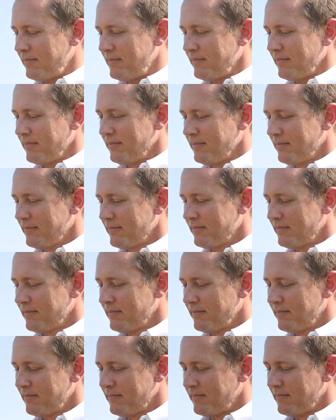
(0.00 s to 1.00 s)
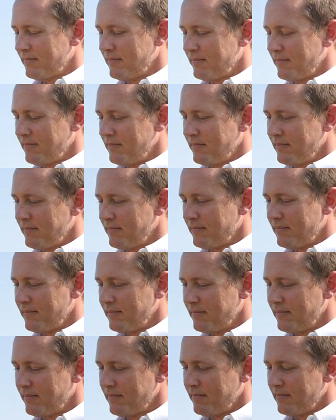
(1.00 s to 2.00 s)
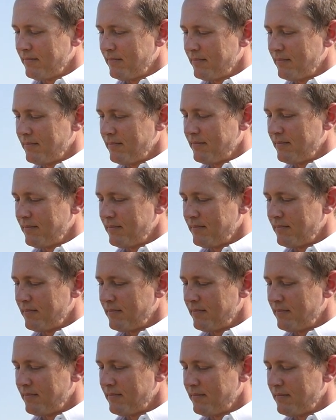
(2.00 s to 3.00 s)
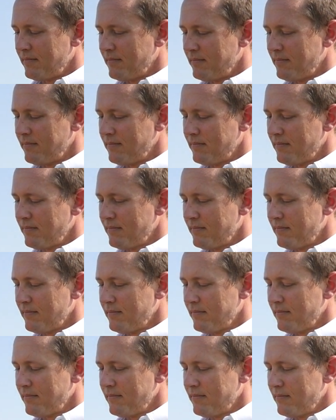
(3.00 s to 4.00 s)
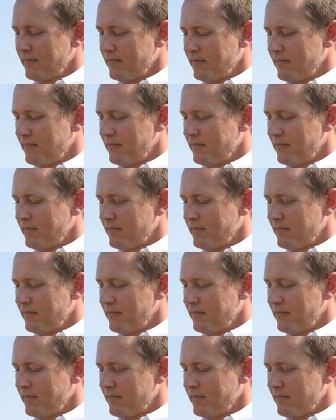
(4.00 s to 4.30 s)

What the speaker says: (not speaking)